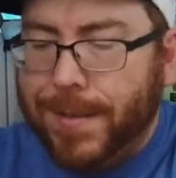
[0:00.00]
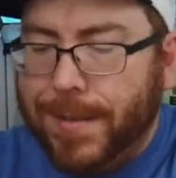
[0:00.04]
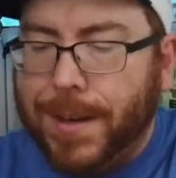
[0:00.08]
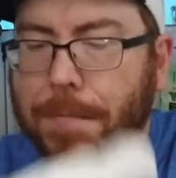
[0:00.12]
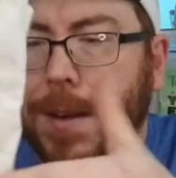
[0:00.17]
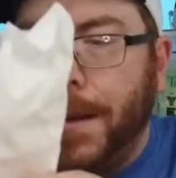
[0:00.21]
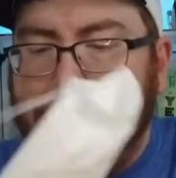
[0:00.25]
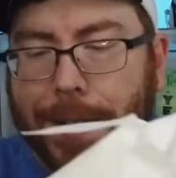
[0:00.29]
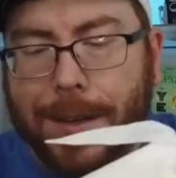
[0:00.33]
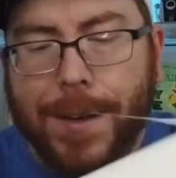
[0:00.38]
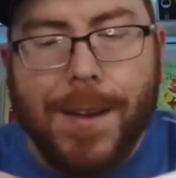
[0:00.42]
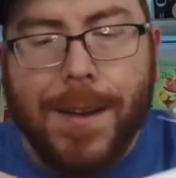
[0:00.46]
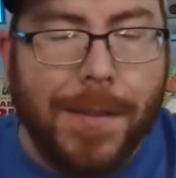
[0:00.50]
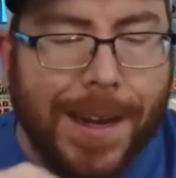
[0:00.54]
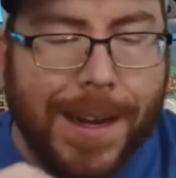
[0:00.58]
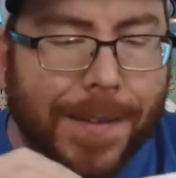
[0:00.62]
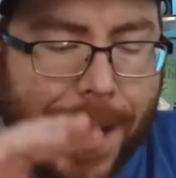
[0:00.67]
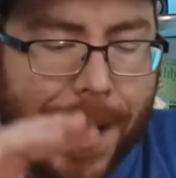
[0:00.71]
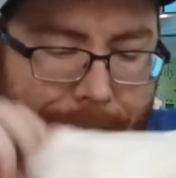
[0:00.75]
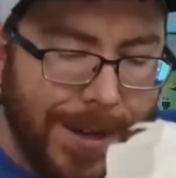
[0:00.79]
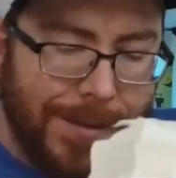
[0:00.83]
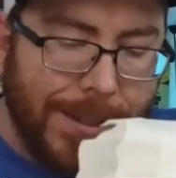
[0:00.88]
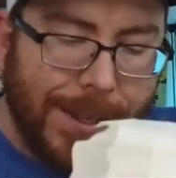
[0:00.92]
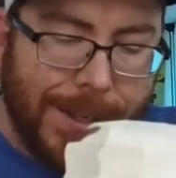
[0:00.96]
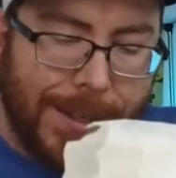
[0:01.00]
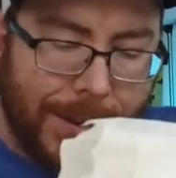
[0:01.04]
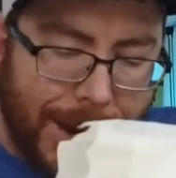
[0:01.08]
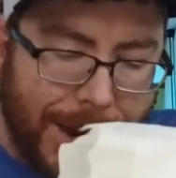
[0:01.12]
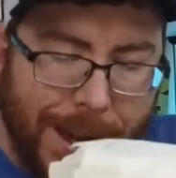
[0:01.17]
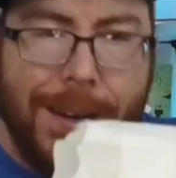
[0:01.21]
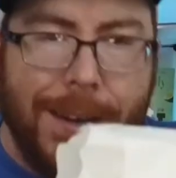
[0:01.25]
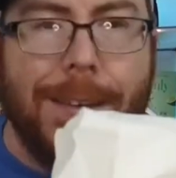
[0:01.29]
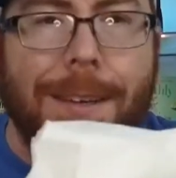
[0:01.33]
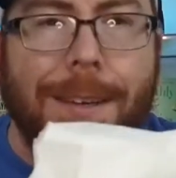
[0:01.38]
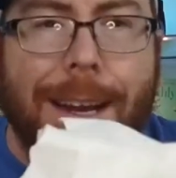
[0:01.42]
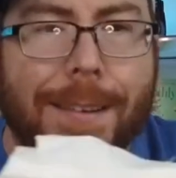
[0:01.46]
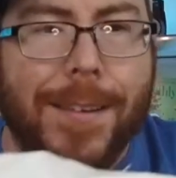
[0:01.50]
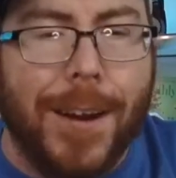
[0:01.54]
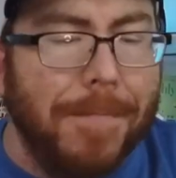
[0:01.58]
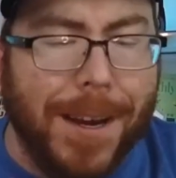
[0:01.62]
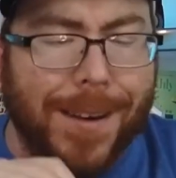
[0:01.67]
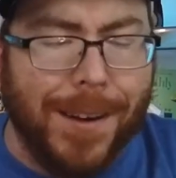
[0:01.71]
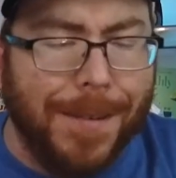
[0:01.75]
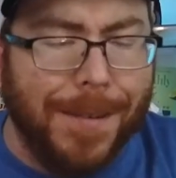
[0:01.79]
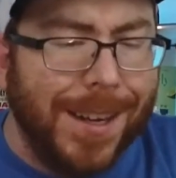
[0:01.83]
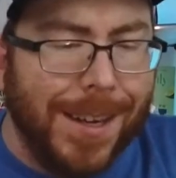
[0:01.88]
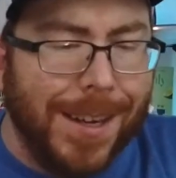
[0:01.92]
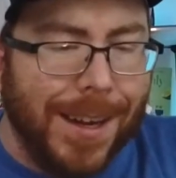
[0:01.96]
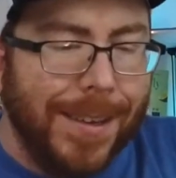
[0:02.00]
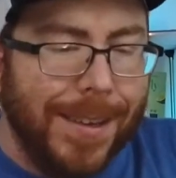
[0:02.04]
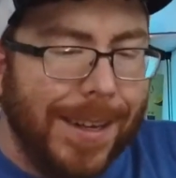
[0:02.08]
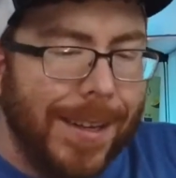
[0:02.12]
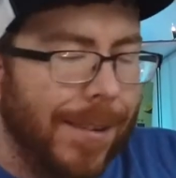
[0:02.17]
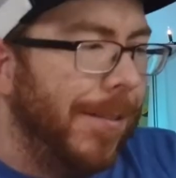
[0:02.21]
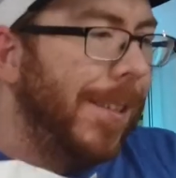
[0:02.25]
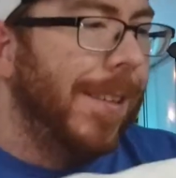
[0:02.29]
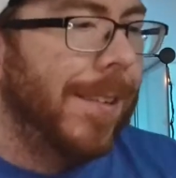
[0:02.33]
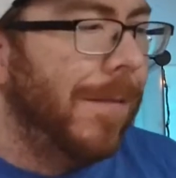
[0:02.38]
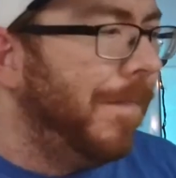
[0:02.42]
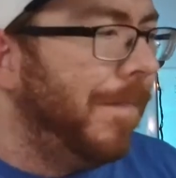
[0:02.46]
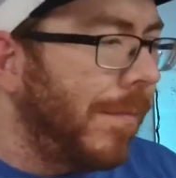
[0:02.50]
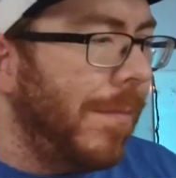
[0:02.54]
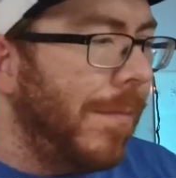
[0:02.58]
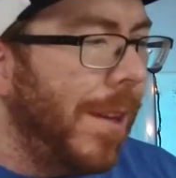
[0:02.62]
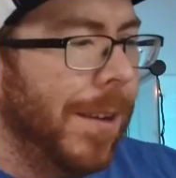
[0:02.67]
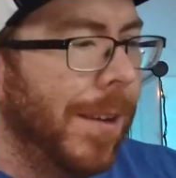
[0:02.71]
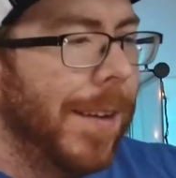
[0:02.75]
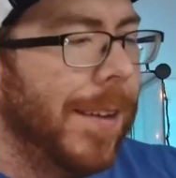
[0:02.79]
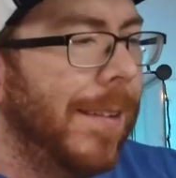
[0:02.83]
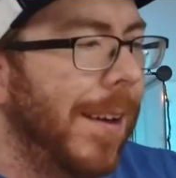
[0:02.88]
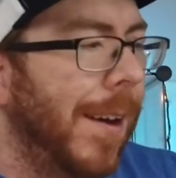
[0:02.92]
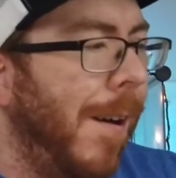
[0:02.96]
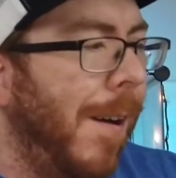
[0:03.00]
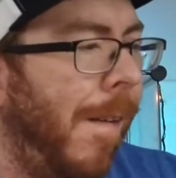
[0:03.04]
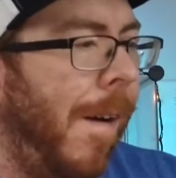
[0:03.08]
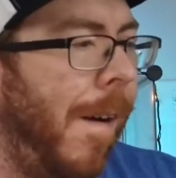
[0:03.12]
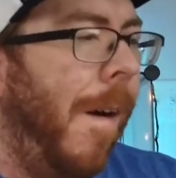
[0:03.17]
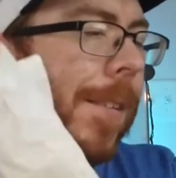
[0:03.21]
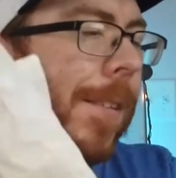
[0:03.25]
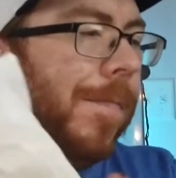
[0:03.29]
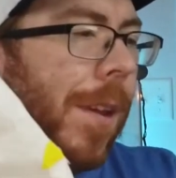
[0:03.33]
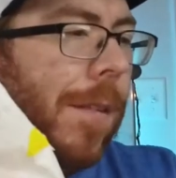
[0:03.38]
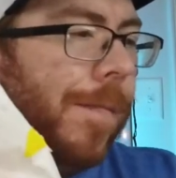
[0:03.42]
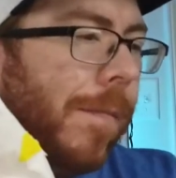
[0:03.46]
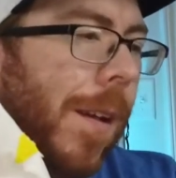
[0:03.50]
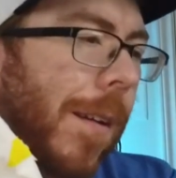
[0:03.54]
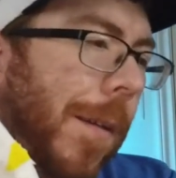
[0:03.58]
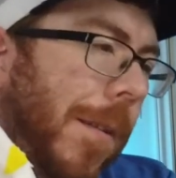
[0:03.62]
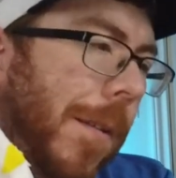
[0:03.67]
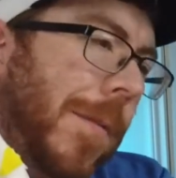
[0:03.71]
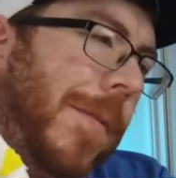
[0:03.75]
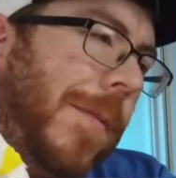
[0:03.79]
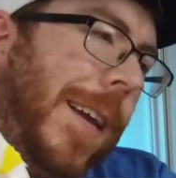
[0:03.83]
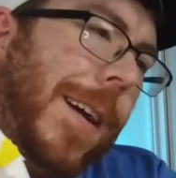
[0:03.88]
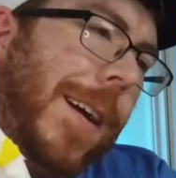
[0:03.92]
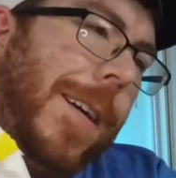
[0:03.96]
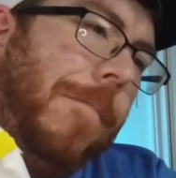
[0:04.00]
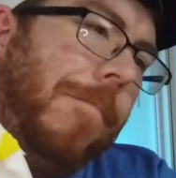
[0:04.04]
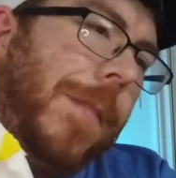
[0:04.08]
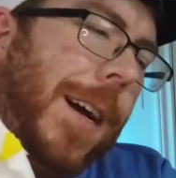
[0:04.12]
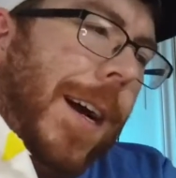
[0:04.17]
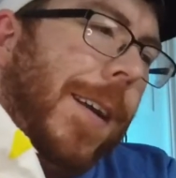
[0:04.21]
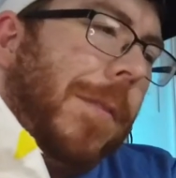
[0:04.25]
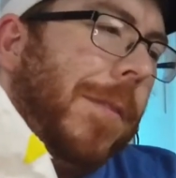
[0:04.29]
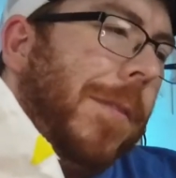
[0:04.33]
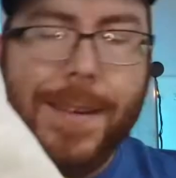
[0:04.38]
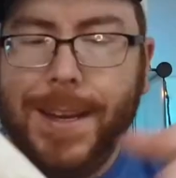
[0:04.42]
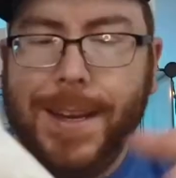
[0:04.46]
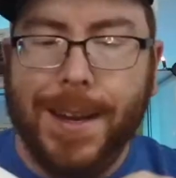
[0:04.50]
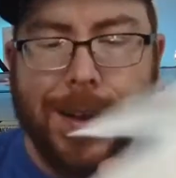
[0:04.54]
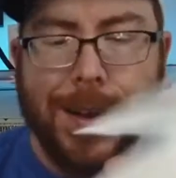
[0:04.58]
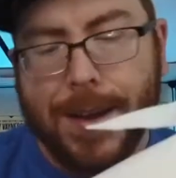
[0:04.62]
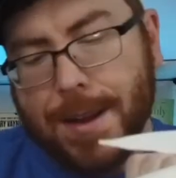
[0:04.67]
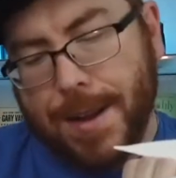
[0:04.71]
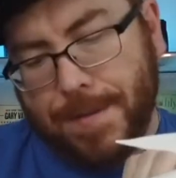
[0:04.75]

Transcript: I think it's like you could take 2 or 3 bites, and you'd be good. You'd be done with it.